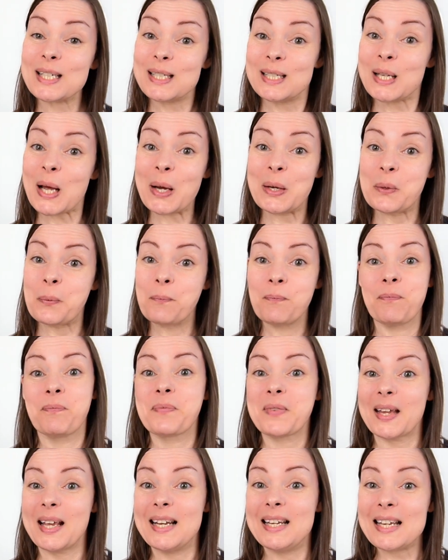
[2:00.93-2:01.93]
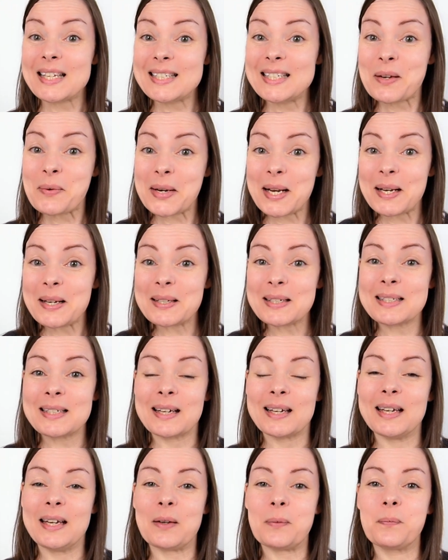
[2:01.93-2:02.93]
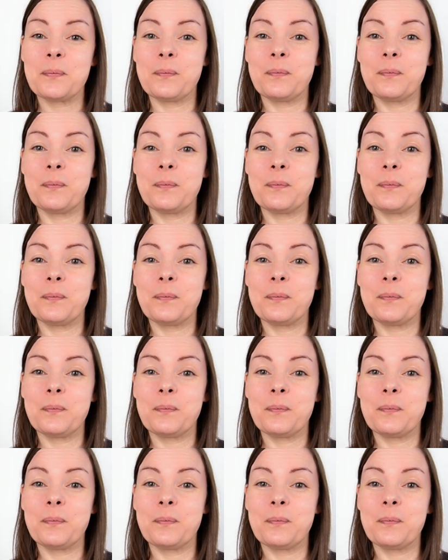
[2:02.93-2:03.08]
So let's see what it looks like.